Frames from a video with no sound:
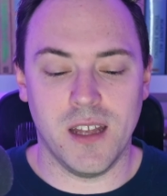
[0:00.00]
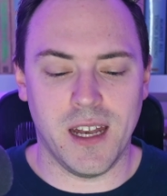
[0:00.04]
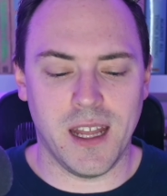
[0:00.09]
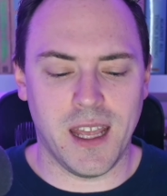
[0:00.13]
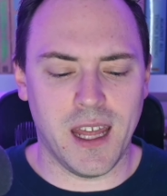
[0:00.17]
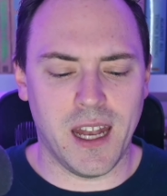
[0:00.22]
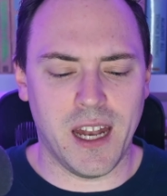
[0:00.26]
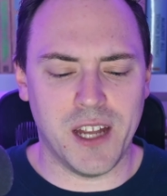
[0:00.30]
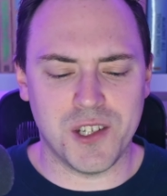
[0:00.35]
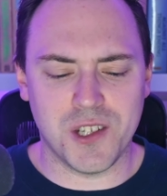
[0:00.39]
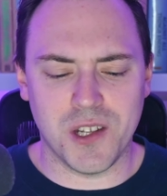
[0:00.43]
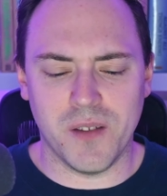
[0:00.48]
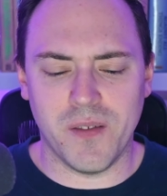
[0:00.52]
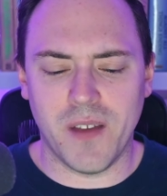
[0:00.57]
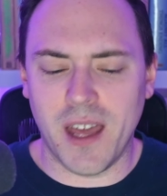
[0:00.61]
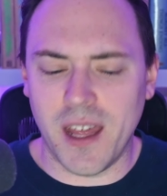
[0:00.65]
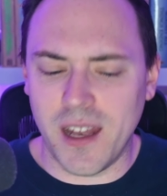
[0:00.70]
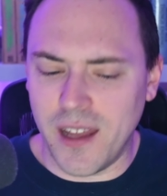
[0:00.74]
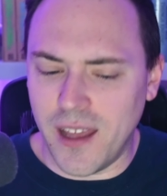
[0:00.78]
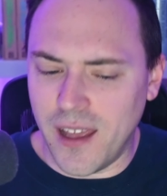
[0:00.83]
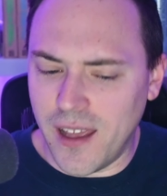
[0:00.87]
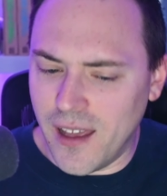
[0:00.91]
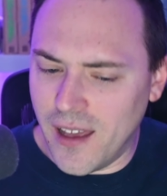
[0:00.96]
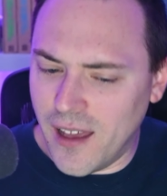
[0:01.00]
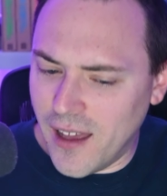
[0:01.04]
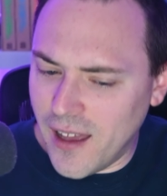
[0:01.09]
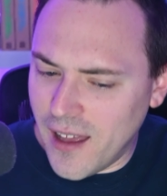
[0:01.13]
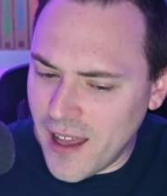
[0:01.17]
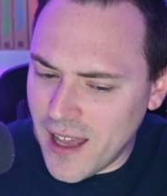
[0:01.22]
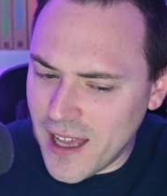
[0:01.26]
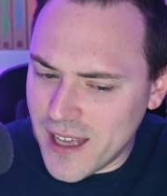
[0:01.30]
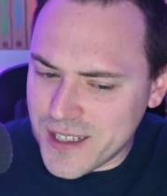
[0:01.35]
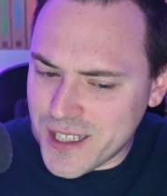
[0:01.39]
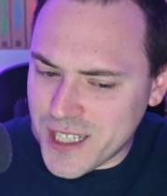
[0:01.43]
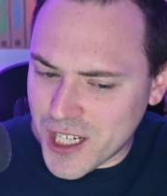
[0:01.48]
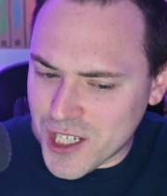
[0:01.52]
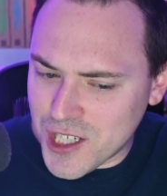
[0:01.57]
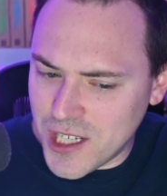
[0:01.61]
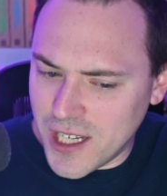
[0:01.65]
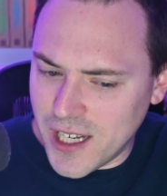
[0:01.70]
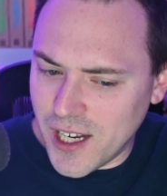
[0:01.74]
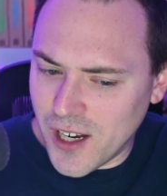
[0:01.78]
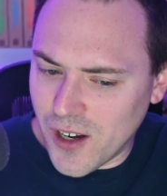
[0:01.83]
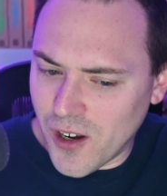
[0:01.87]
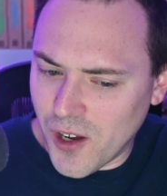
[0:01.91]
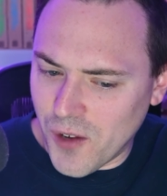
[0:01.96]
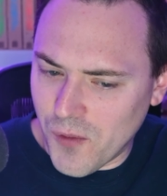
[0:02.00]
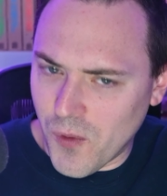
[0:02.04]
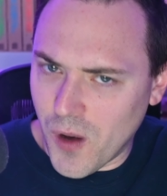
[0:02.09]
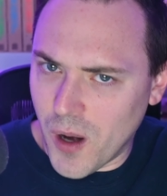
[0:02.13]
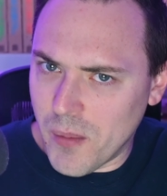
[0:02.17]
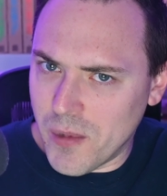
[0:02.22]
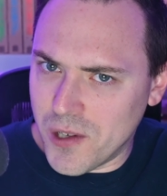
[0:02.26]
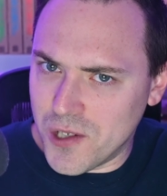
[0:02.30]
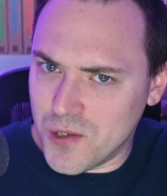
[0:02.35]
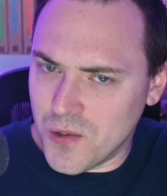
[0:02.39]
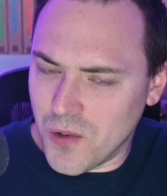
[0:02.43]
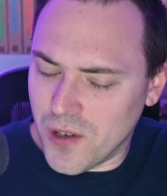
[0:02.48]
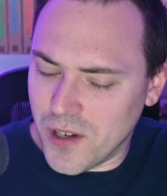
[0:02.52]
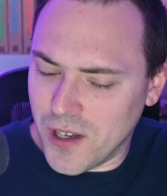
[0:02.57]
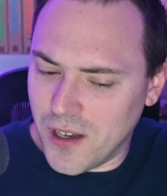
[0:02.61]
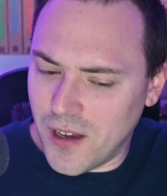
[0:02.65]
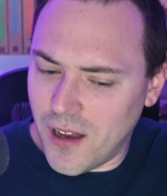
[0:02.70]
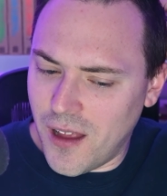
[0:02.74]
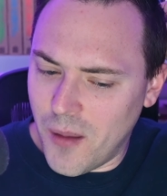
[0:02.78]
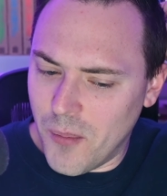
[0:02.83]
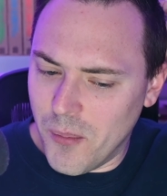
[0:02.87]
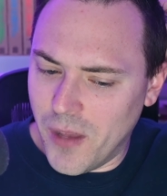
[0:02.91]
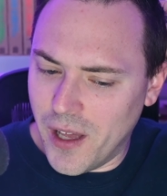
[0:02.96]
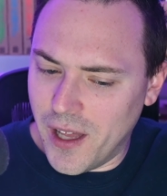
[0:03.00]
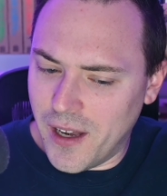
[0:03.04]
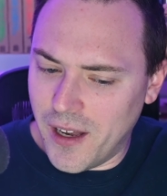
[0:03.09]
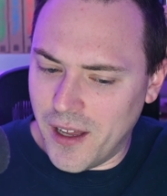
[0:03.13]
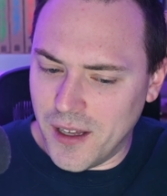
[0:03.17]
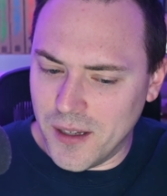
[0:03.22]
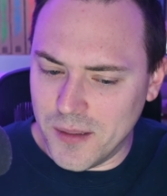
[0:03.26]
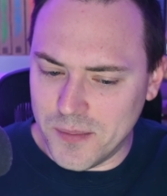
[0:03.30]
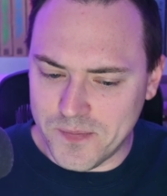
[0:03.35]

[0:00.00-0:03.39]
And again, I should have had a section here on Robert Jordan, but